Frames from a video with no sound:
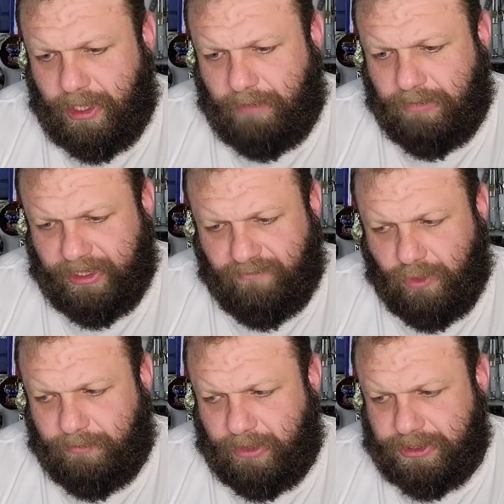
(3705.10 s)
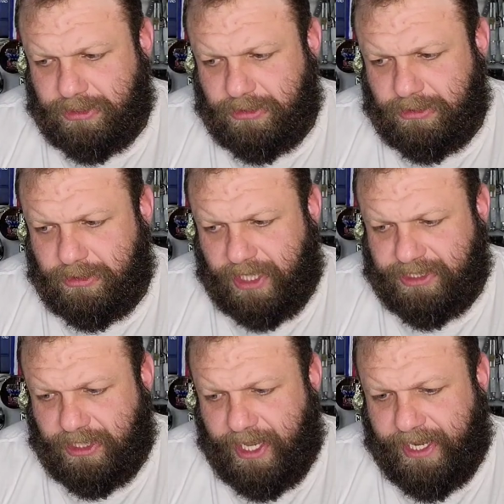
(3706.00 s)
believe one person got to
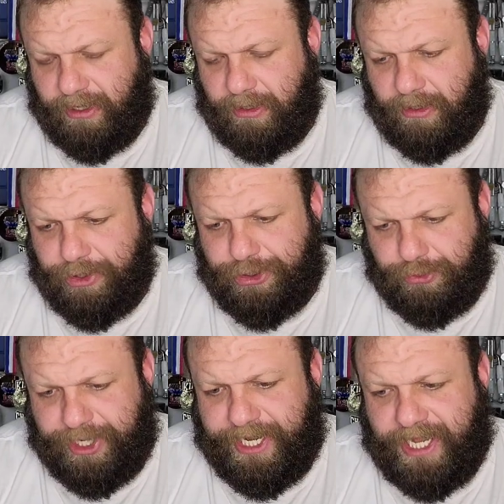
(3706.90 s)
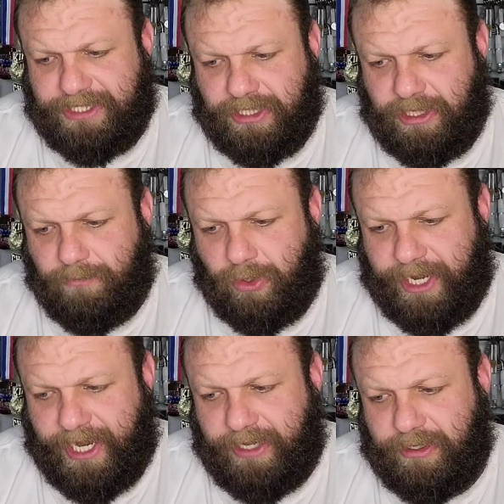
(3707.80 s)
9. 3 got to number
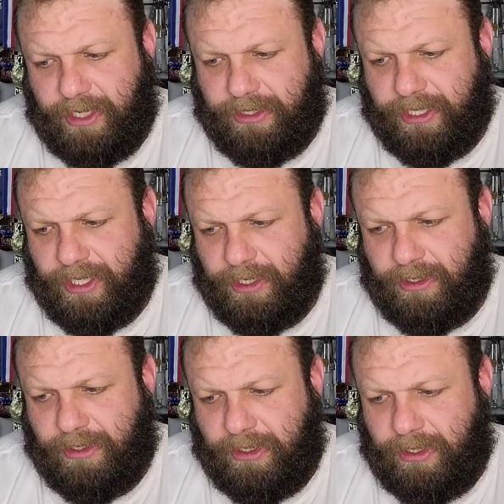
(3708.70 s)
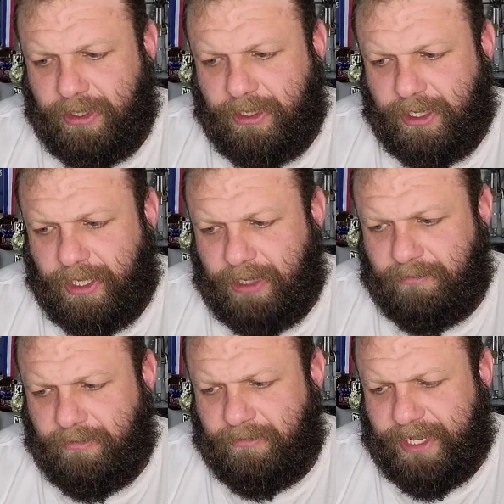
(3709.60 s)
8, and then
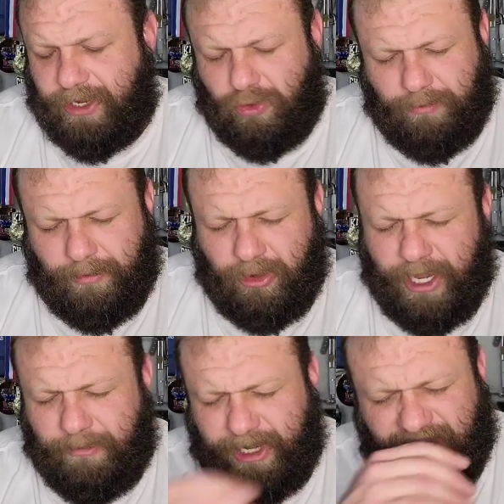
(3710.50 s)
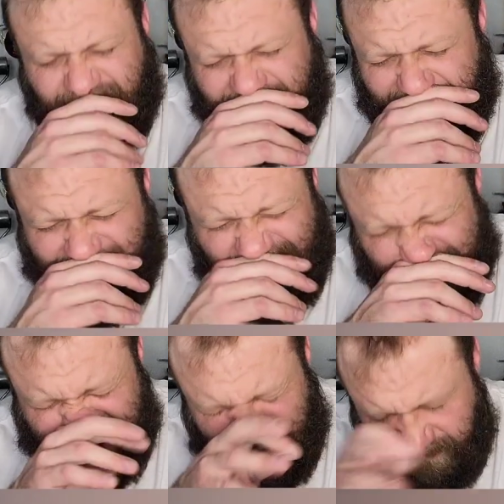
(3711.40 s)
I don't remember how many offhand got to
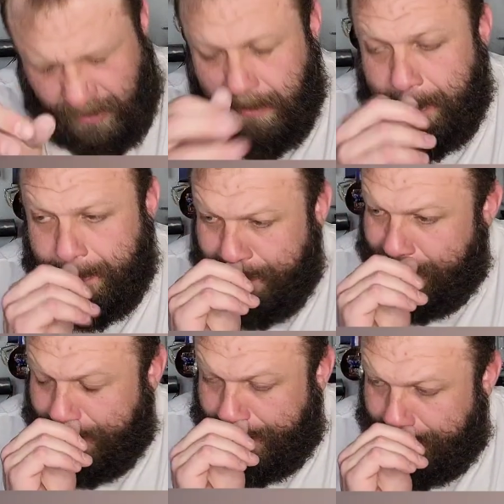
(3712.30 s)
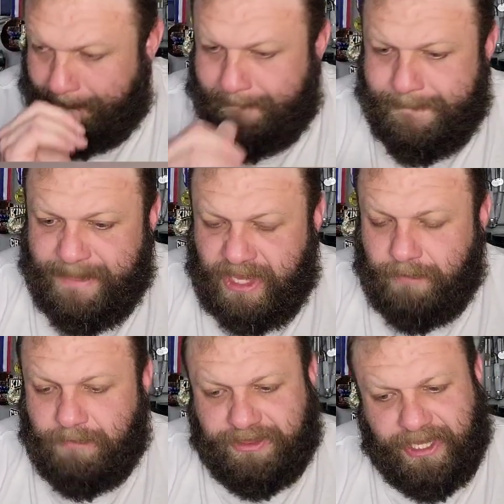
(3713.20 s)
7.
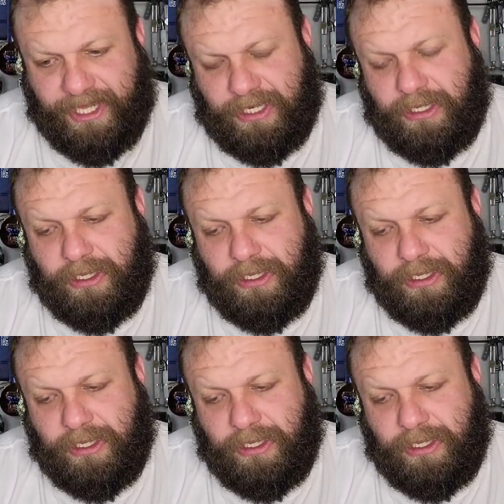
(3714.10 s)
But then